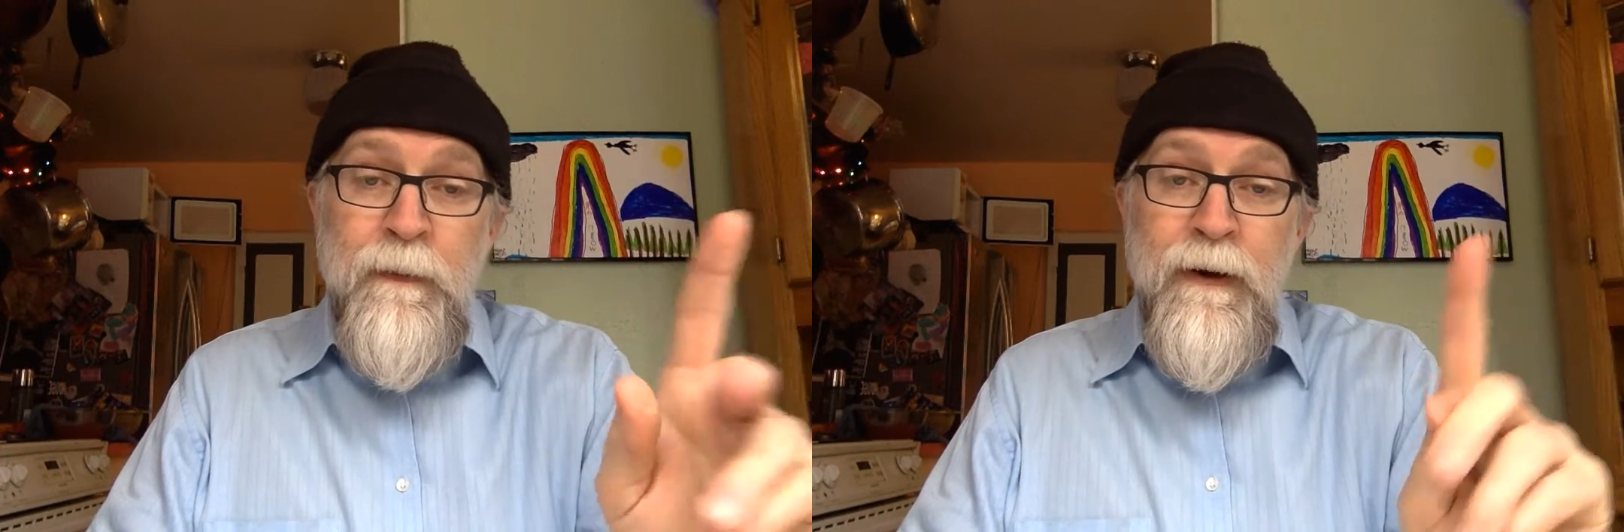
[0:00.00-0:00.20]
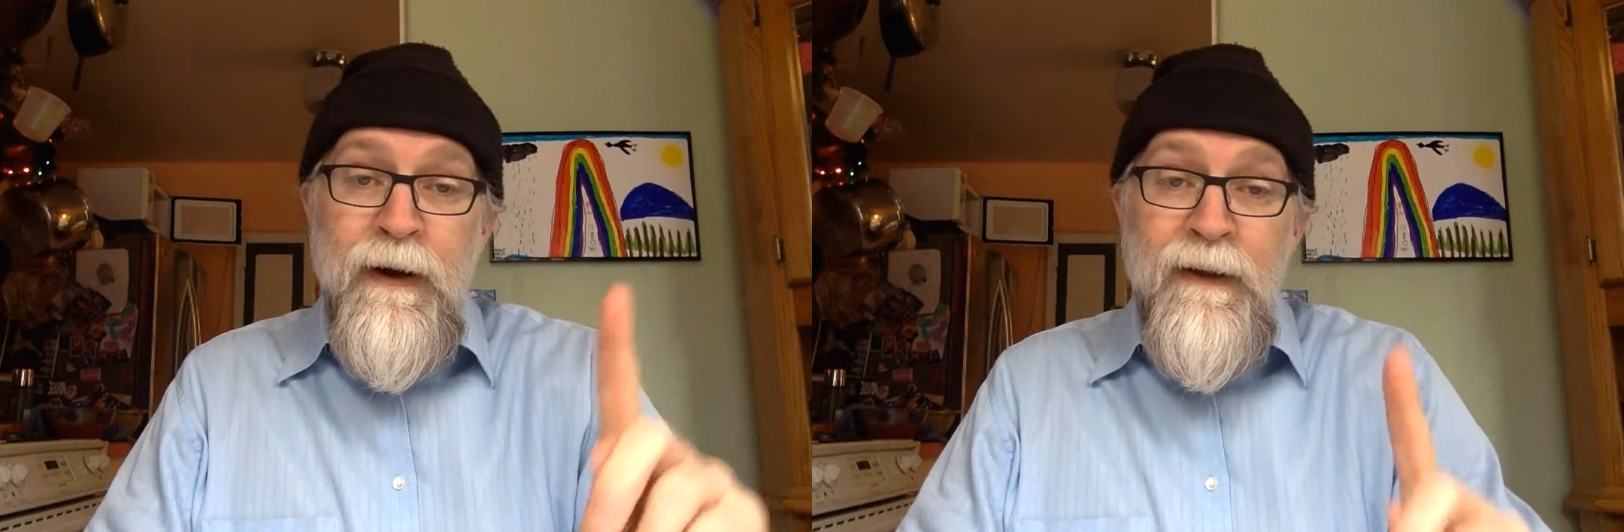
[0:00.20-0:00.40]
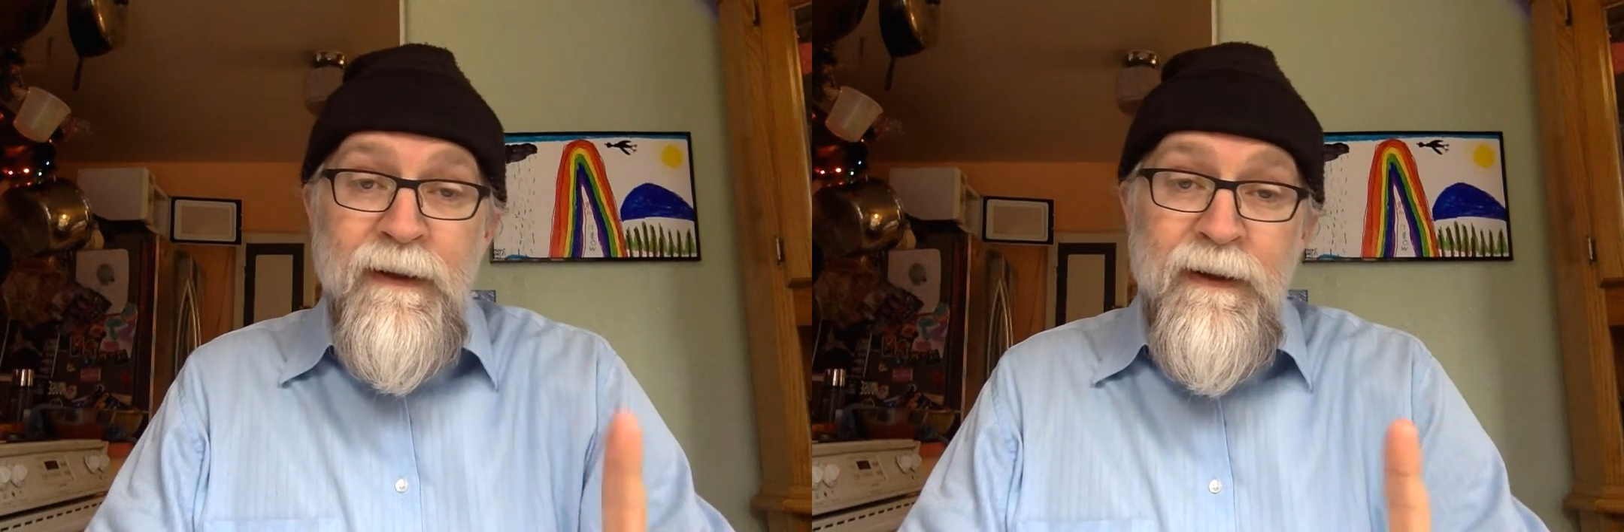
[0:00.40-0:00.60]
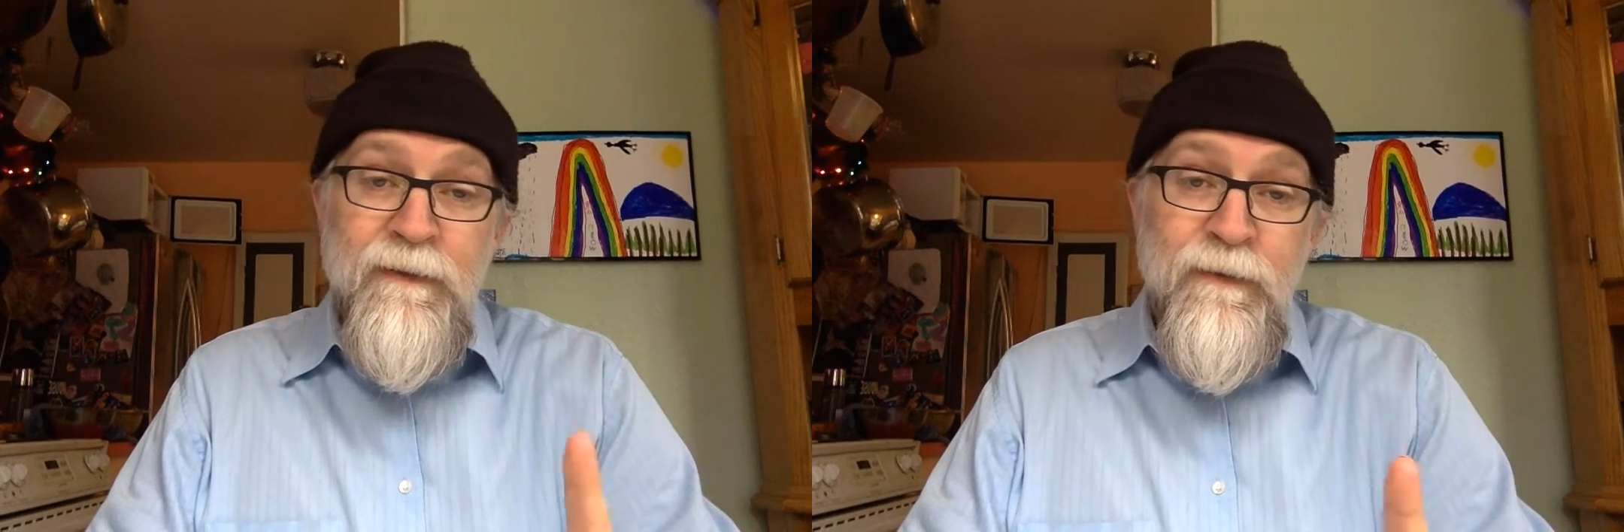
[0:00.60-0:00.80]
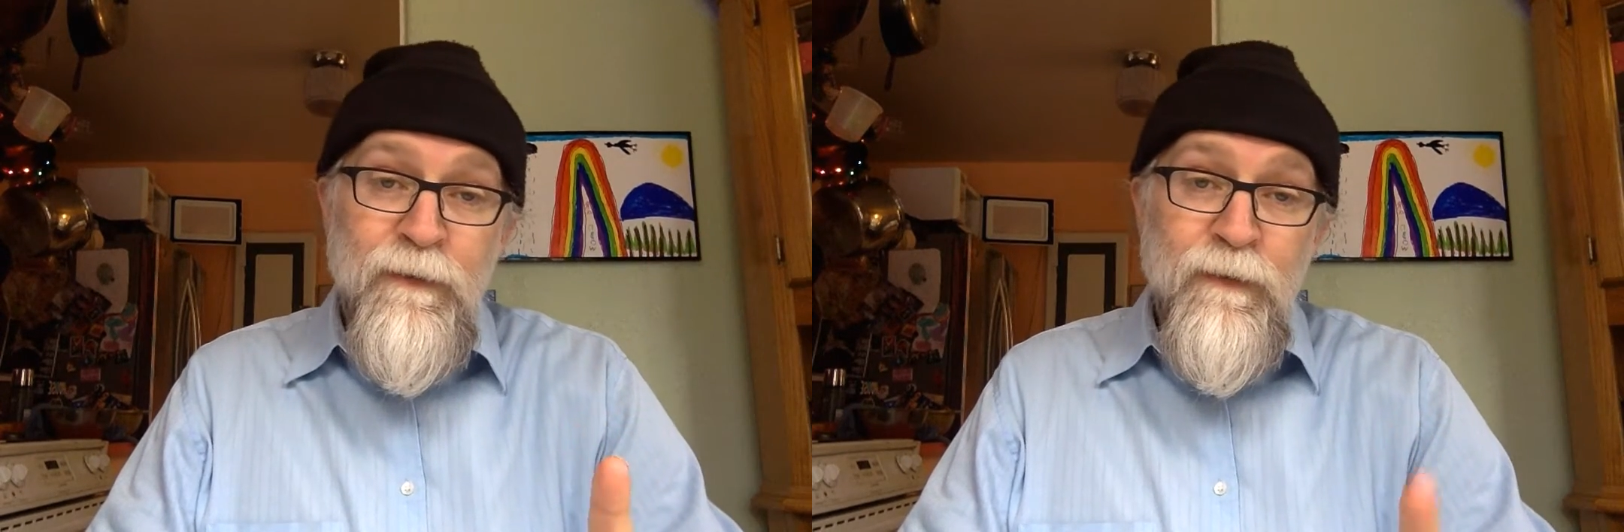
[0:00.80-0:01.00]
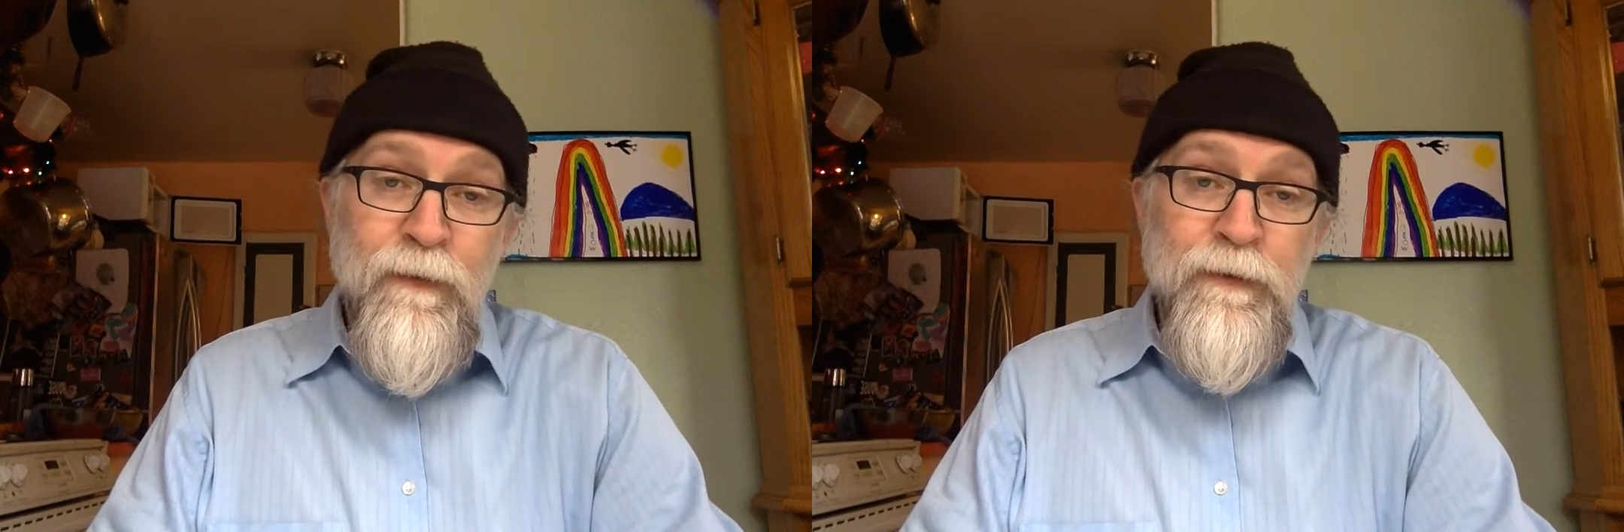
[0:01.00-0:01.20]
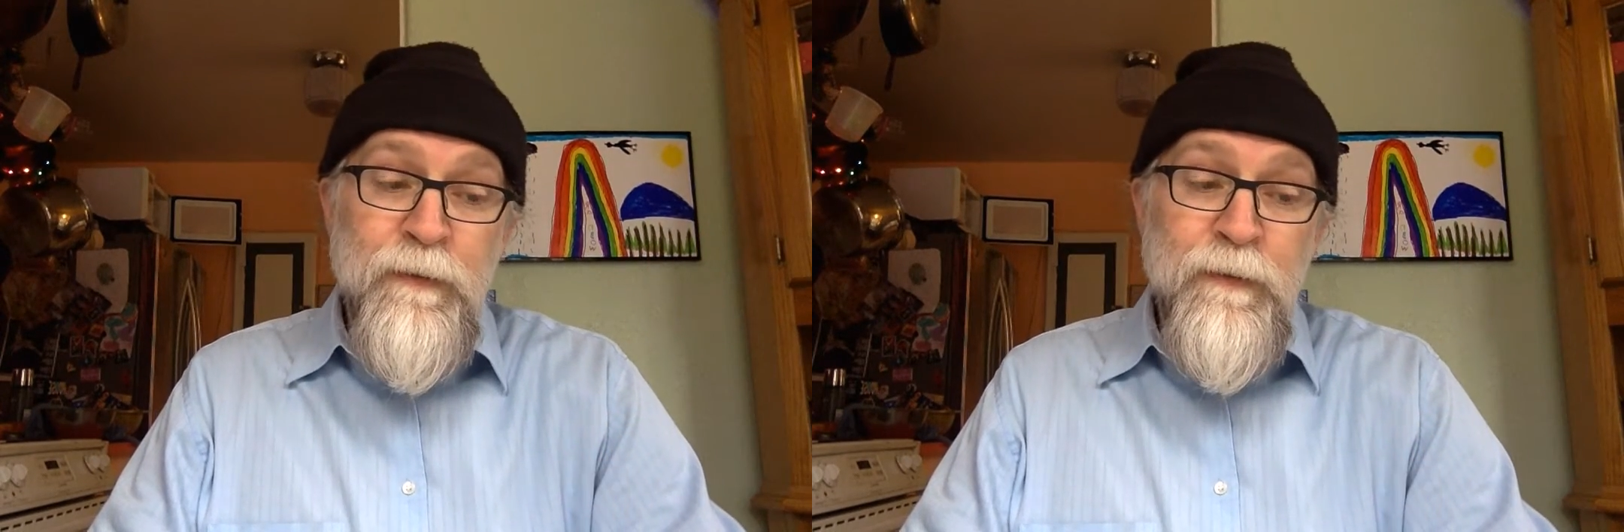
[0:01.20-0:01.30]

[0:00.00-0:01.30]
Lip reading: but I think it's useful